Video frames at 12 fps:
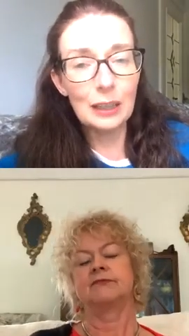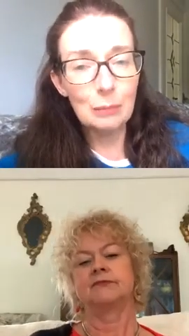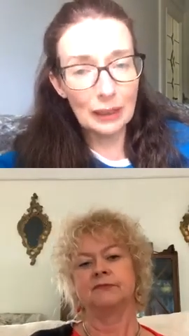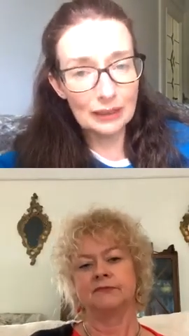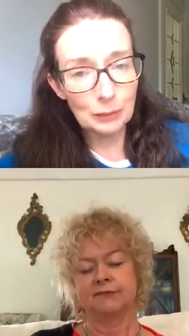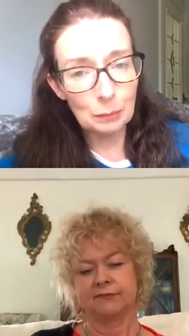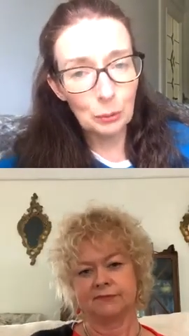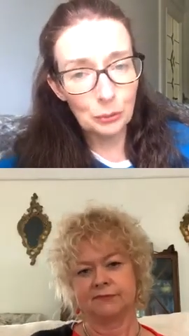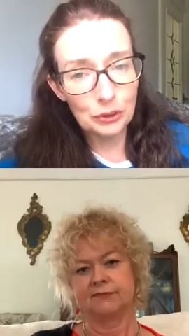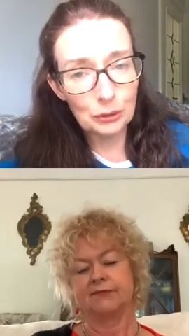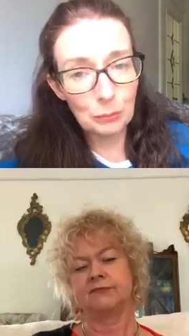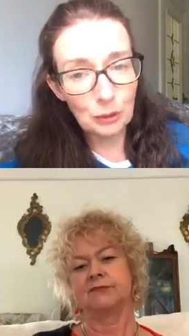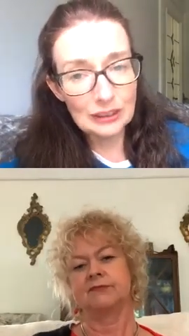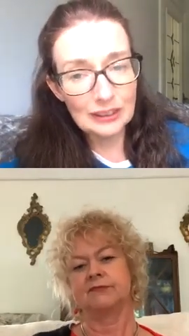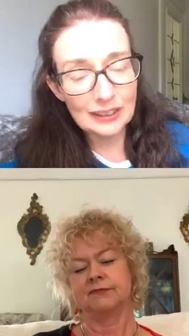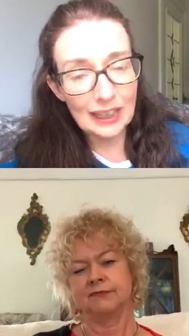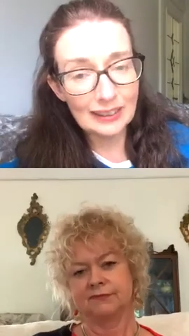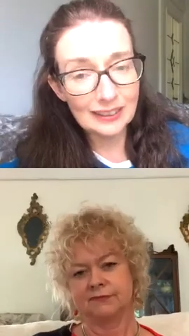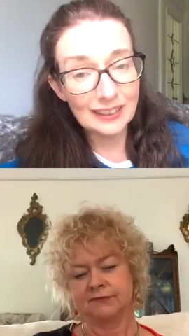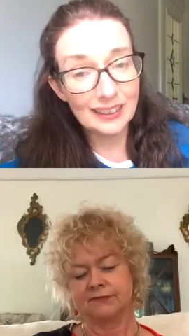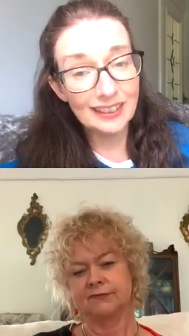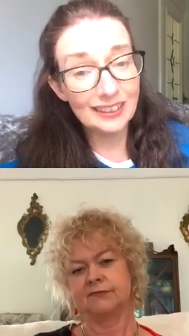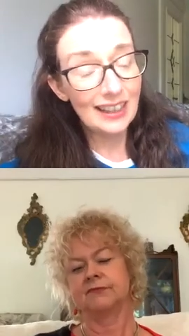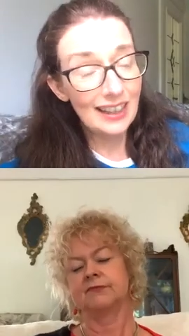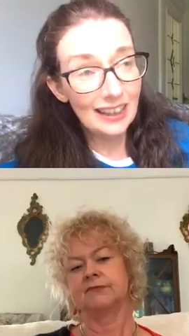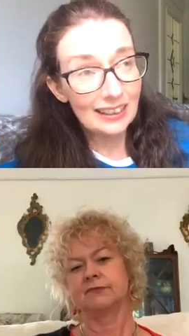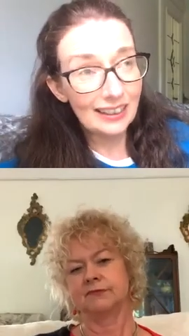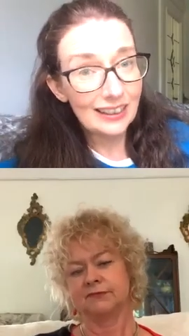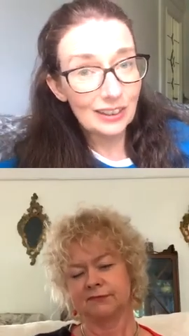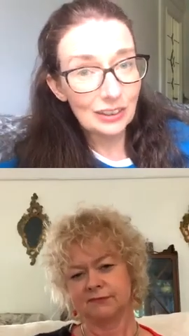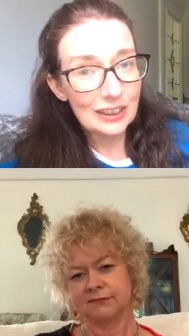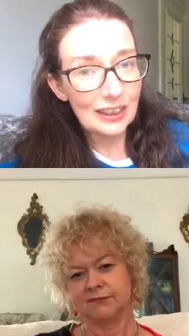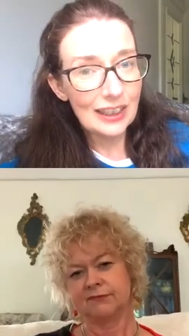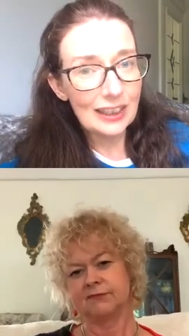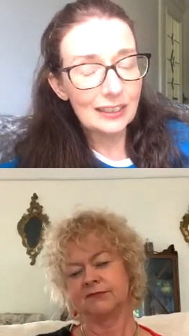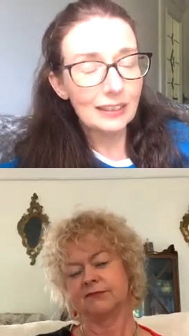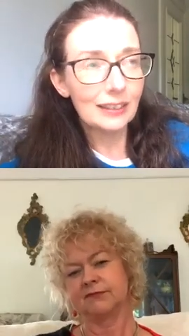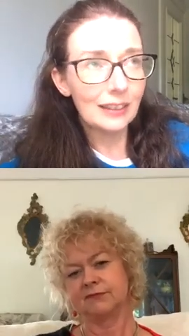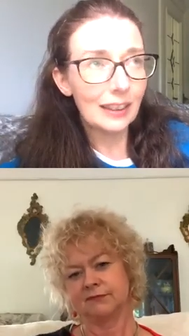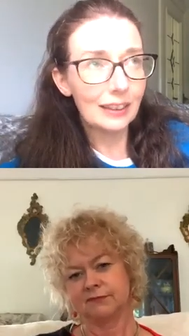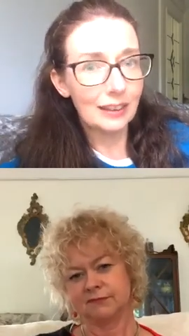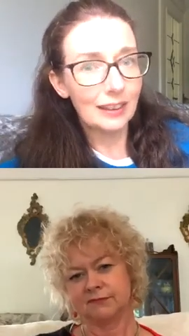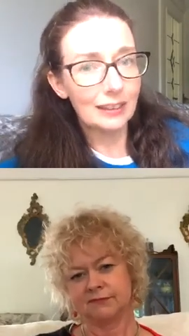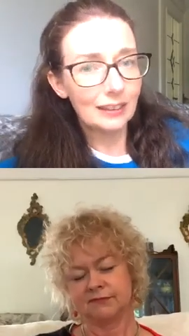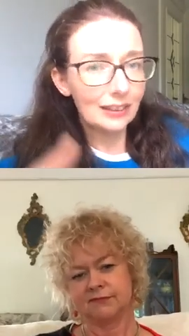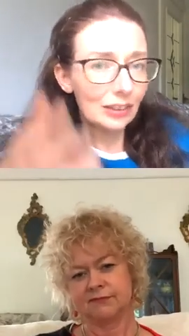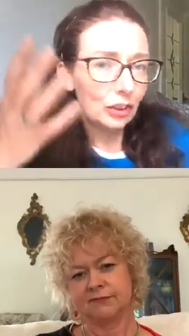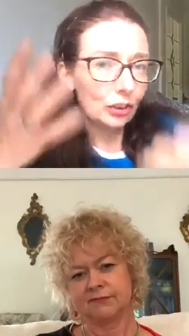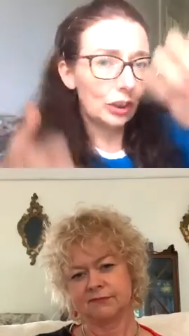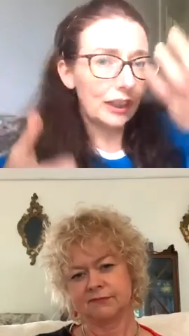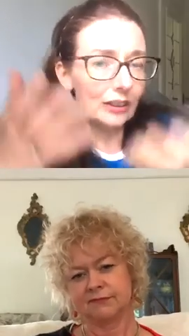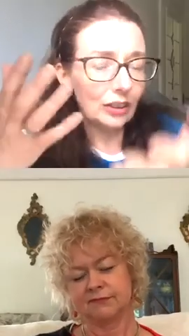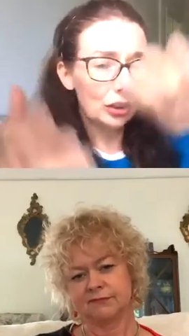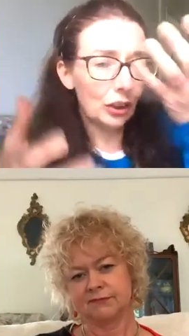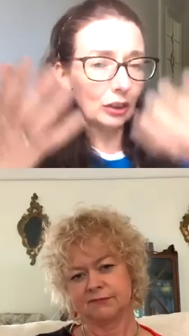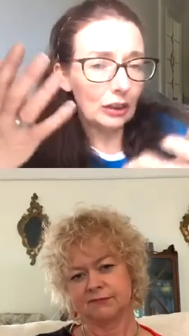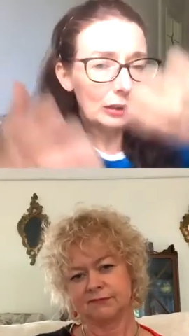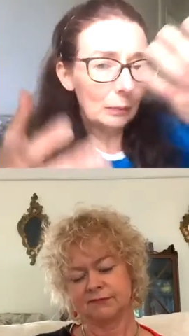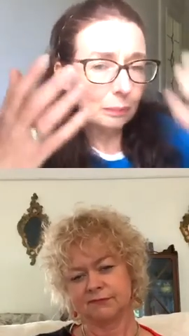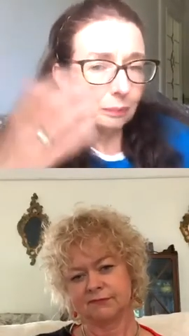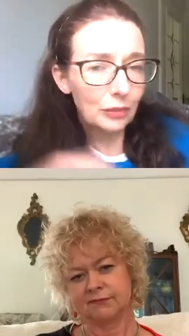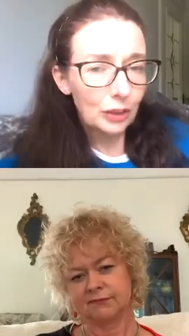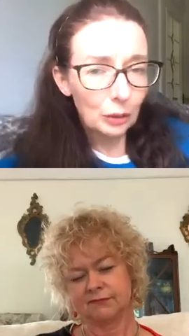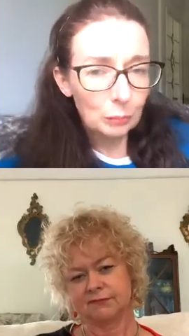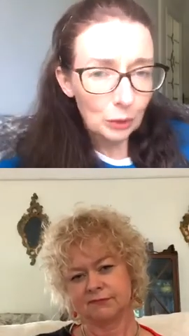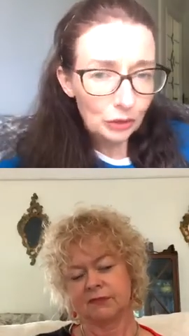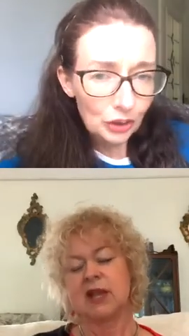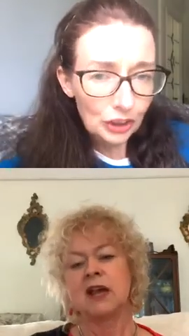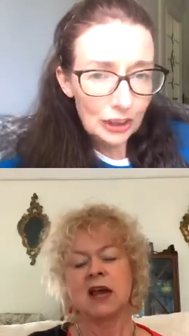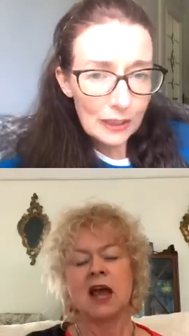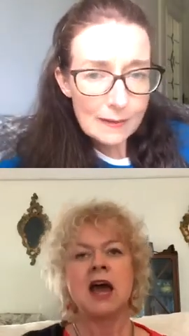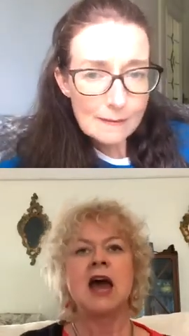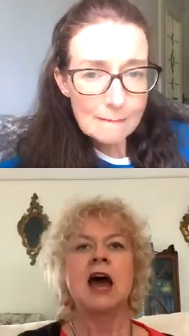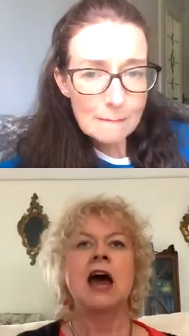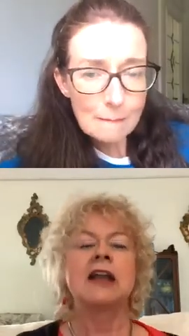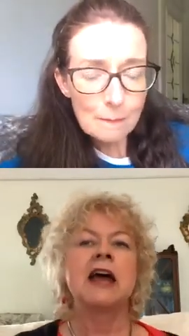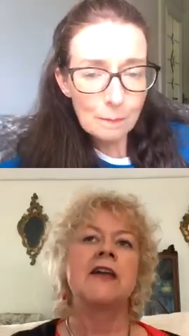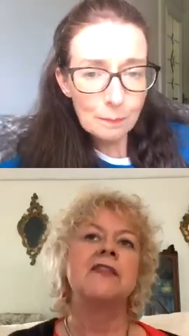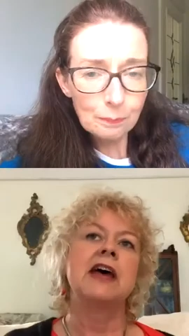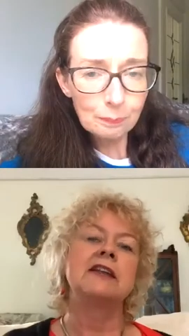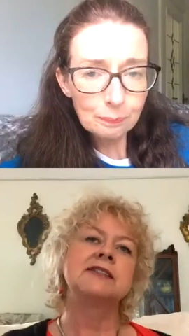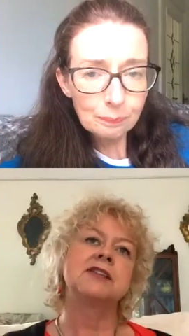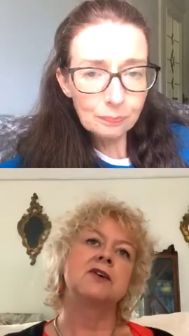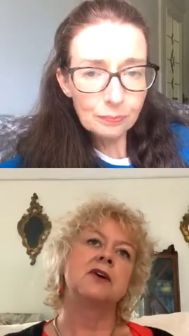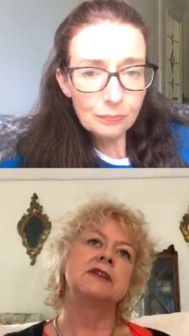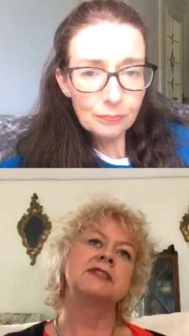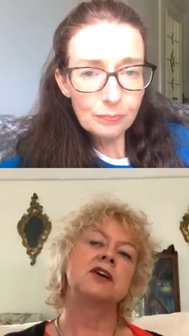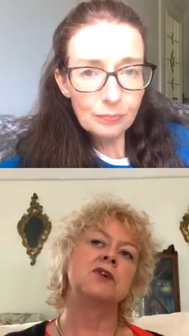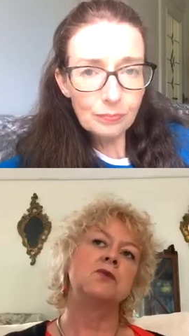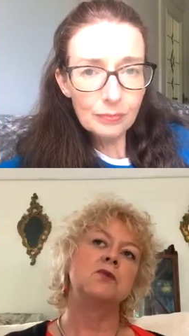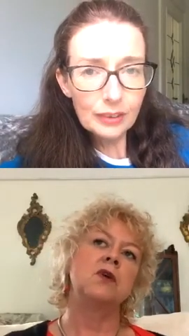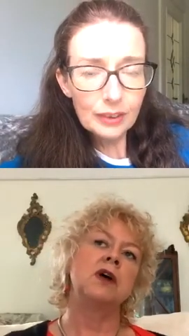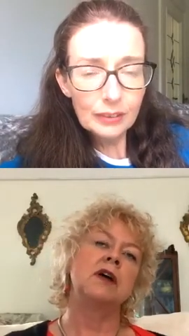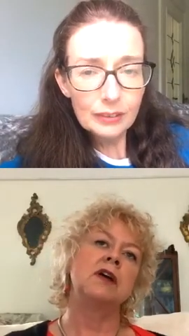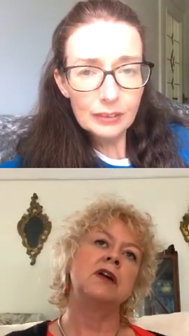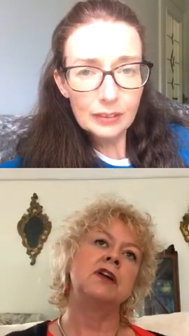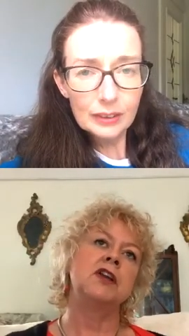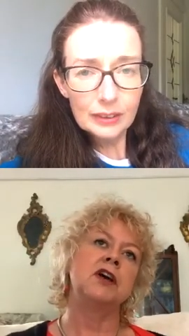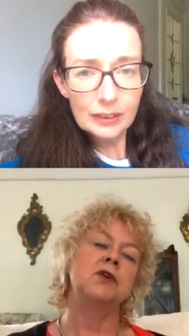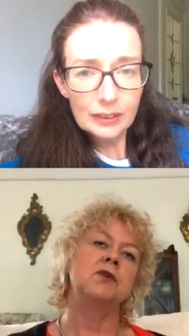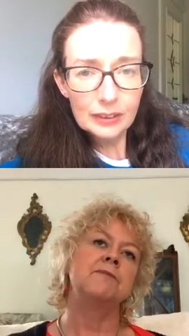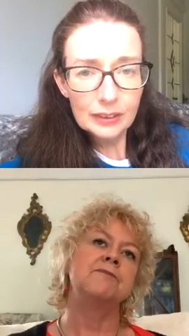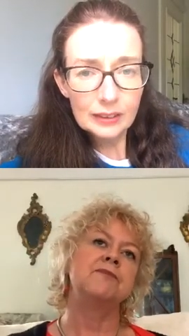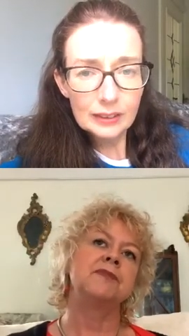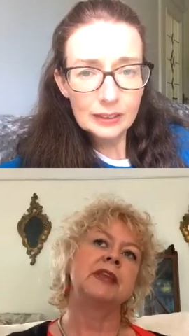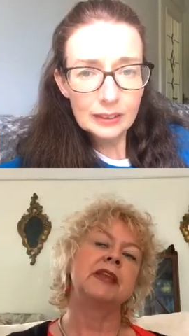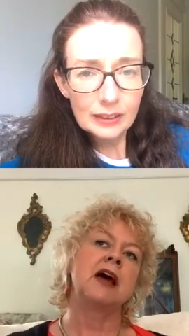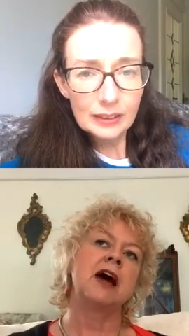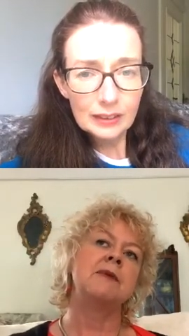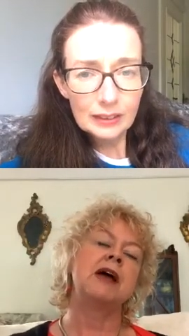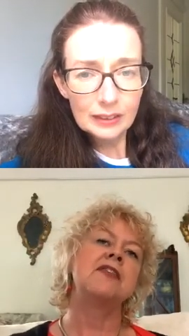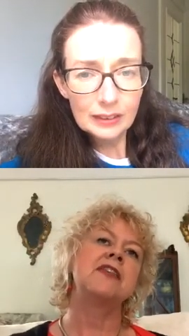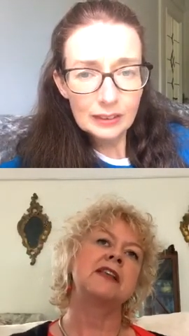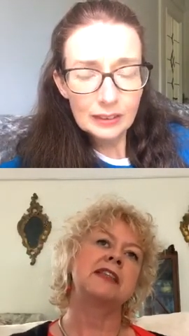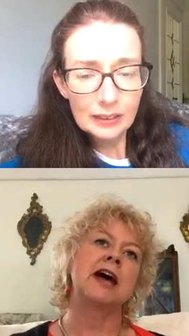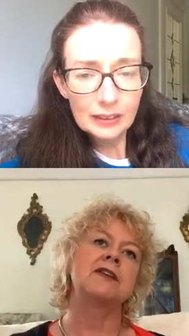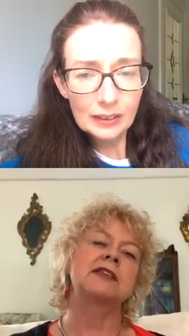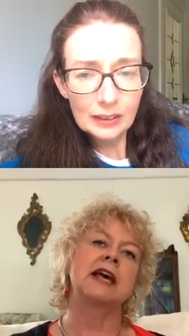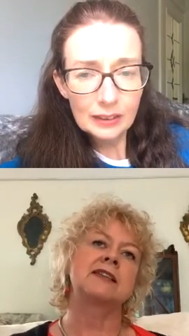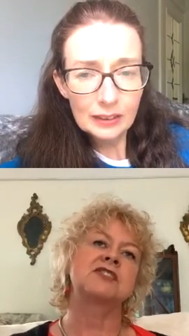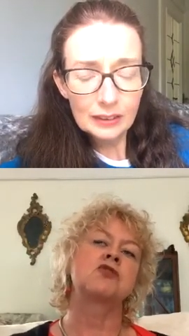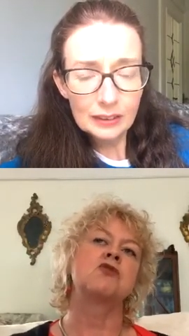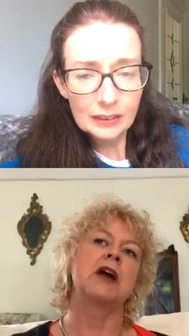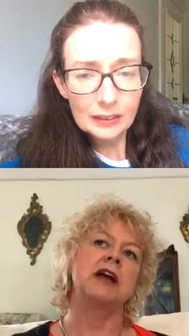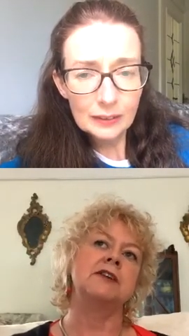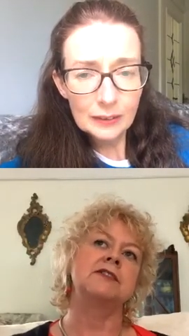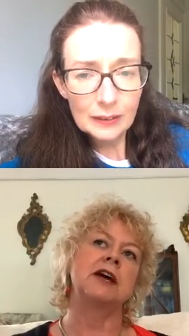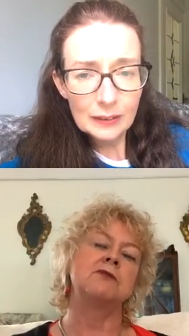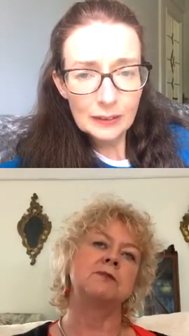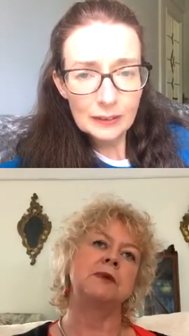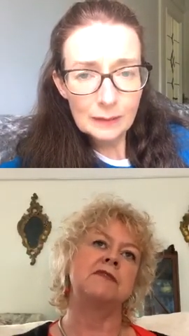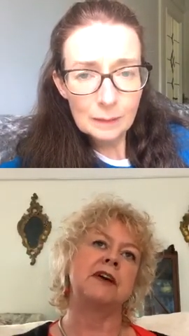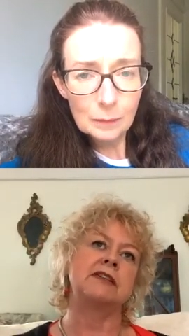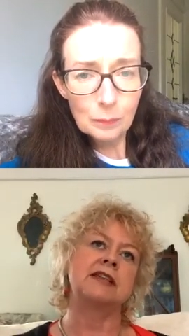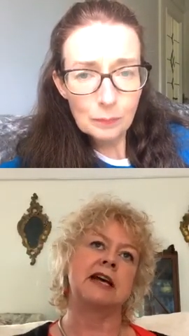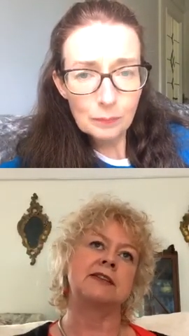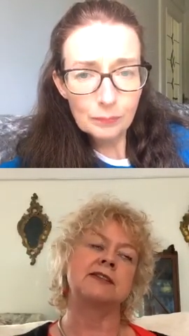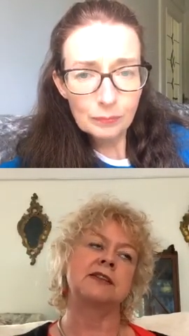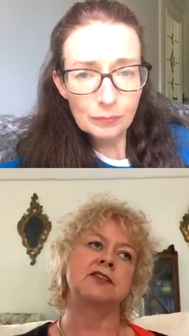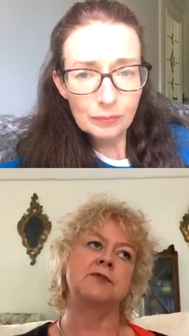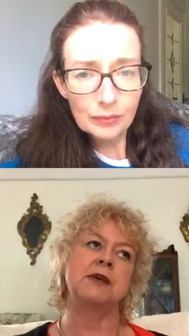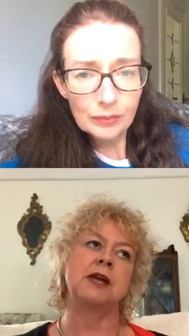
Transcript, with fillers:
Speaker 1: as opposed to multitasking and like you're saying it's trying to juggle too much
Speaker 2: and and then so so you know i mean i think that that's great that would be fantastic to be able to